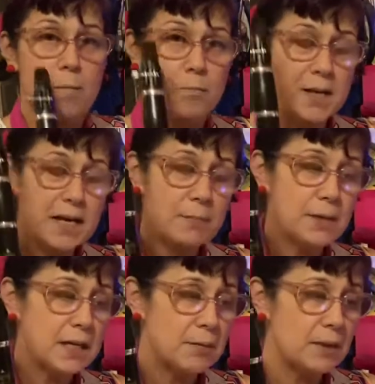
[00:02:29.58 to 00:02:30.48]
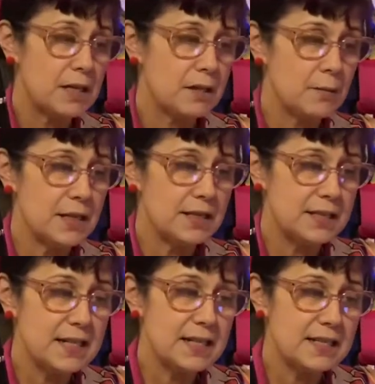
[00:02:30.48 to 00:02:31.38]
B, B, B, B,
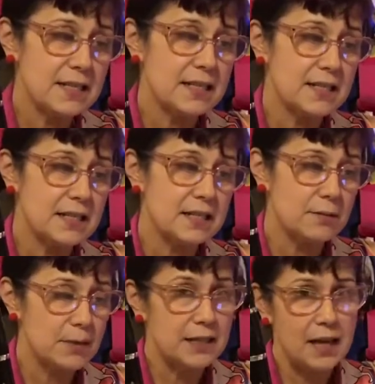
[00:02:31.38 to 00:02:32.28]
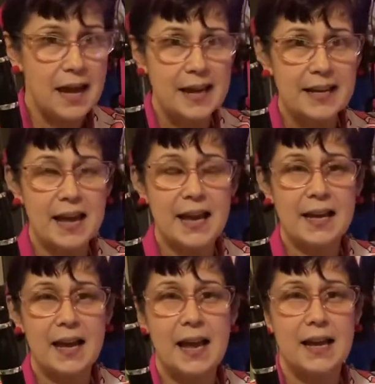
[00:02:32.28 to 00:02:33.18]
C, C, C, B, A,
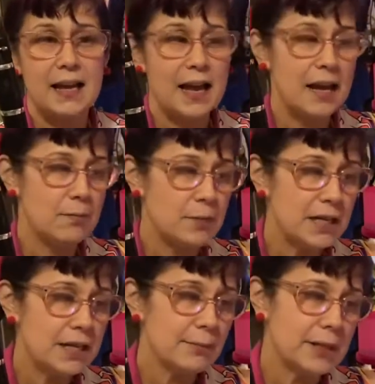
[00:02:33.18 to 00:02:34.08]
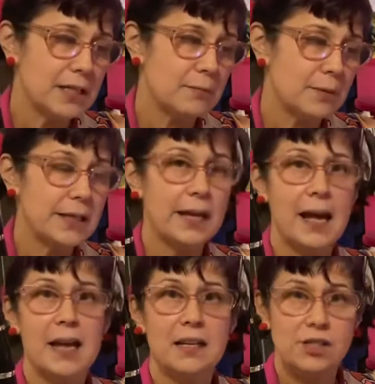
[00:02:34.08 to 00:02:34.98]
A, A, A, B, B, B,
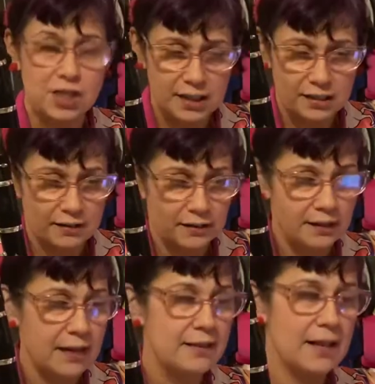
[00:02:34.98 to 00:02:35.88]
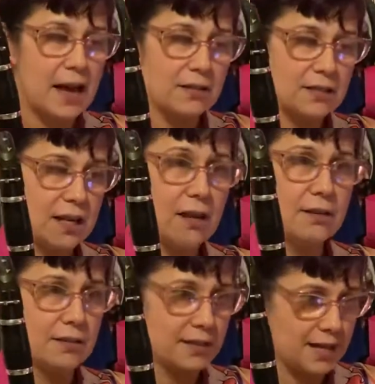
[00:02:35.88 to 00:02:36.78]
A, G. And that'll tell
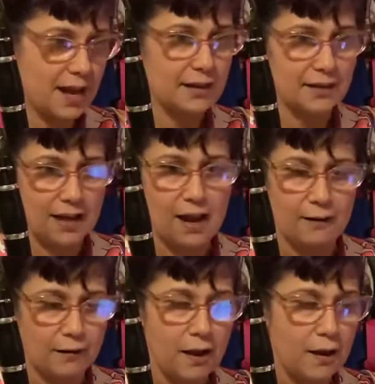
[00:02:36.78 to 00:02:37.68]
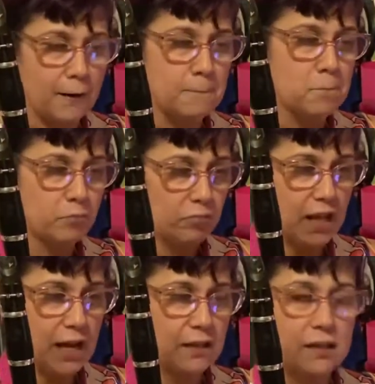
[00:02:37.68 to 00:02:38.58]
you exactly how long that